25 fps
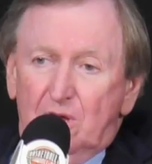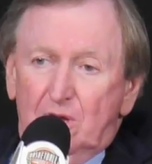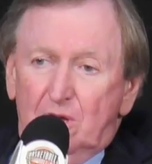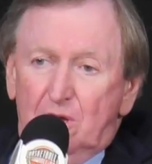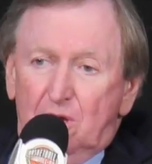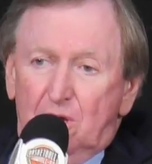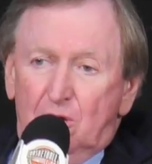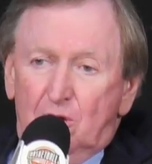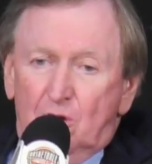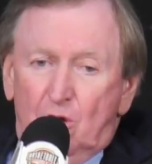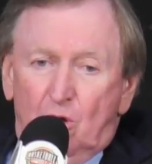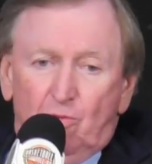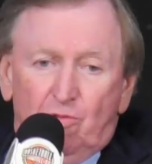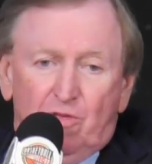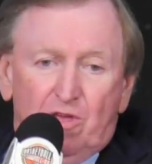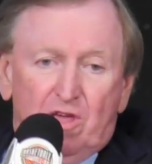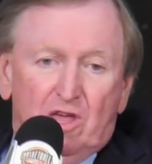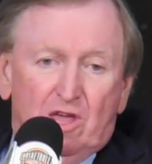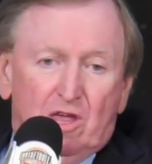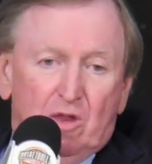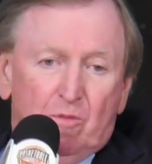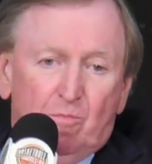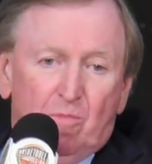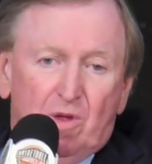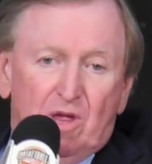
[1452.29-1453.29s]
the
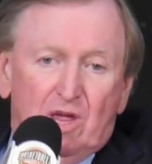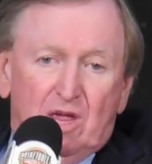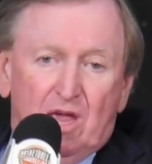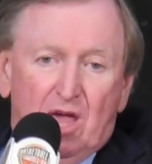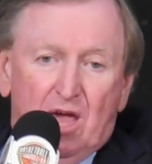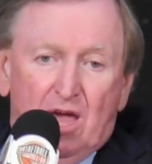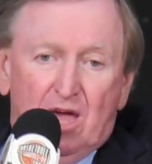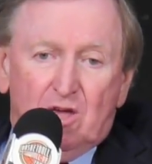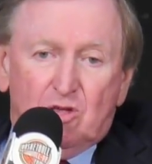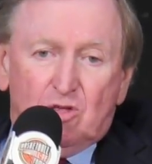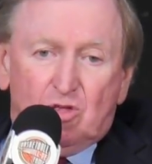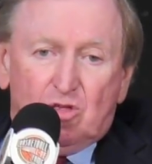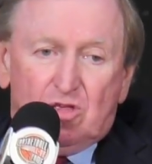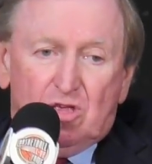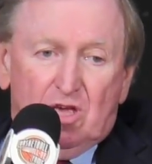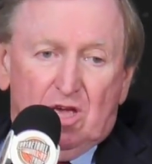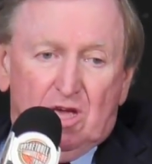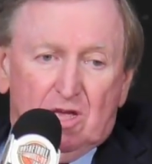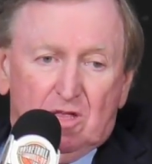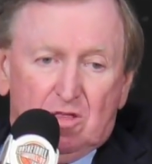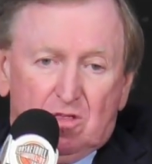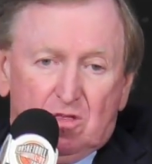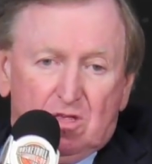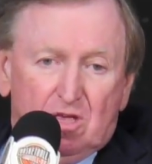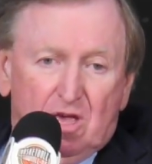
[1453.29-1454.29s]
NBA
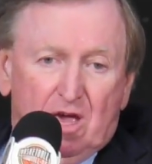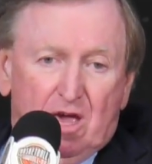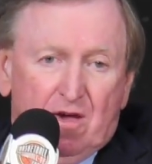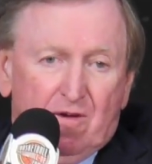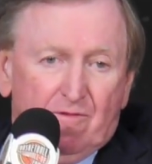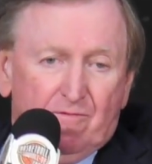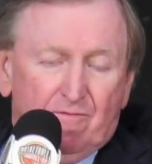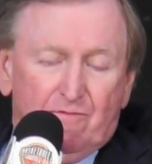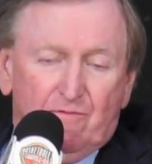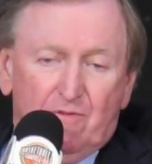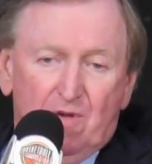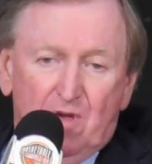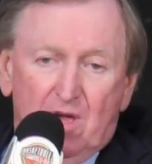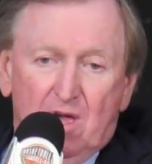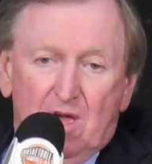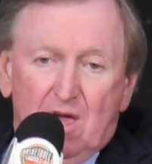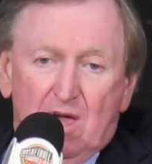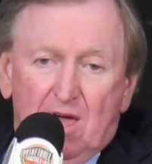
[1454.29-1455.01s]
since have